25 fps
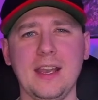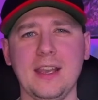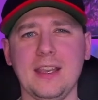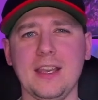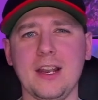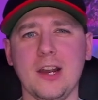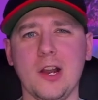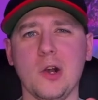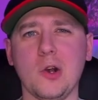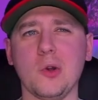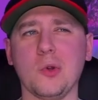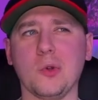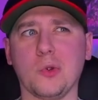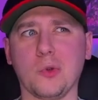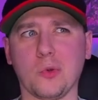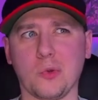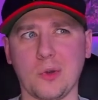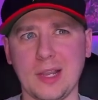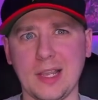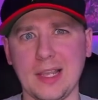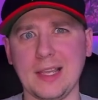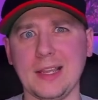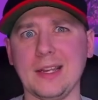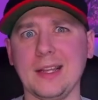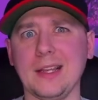you know,
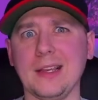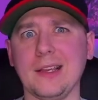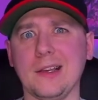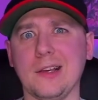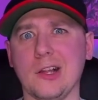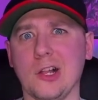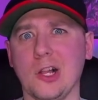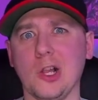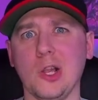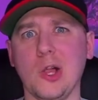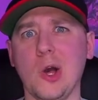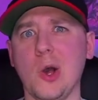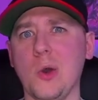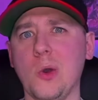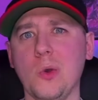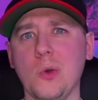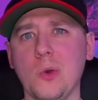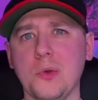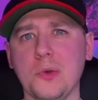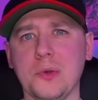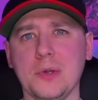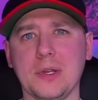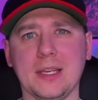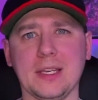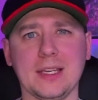green
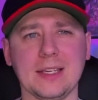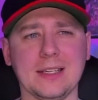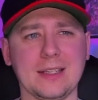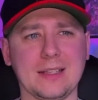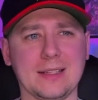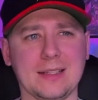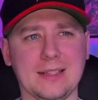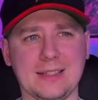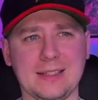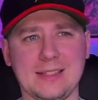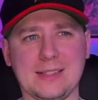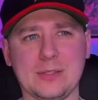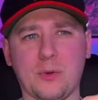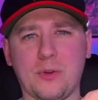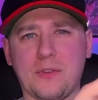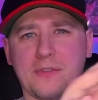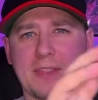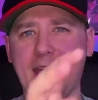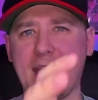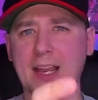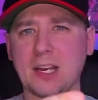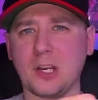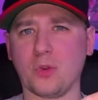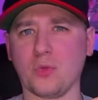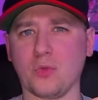cloak and sort of
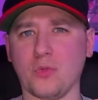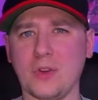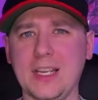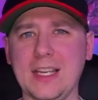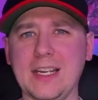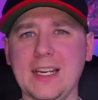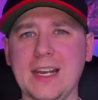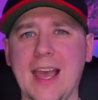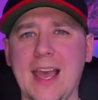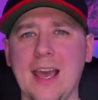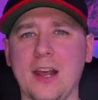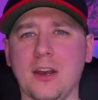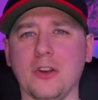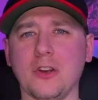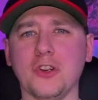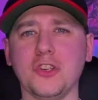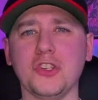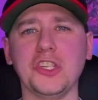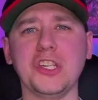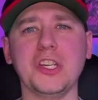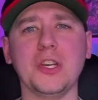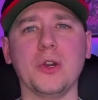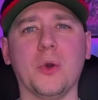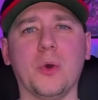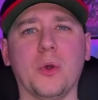that green
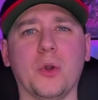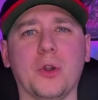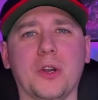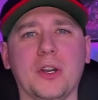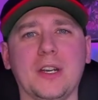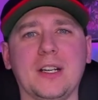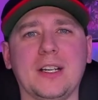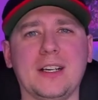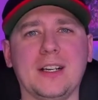energy aura,